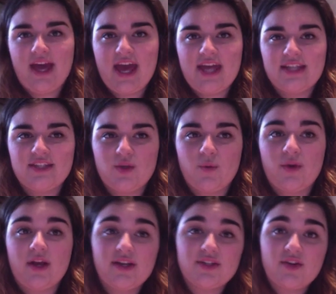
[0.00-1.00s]
And so when I
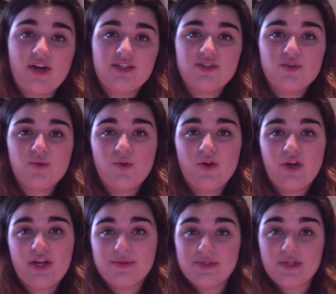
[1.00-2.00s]
got to grad school and
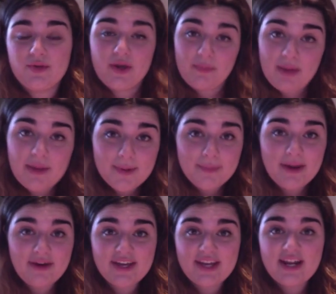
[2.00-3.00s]
I was going to write a paper about
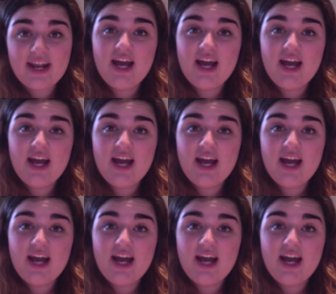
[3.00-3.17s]
it,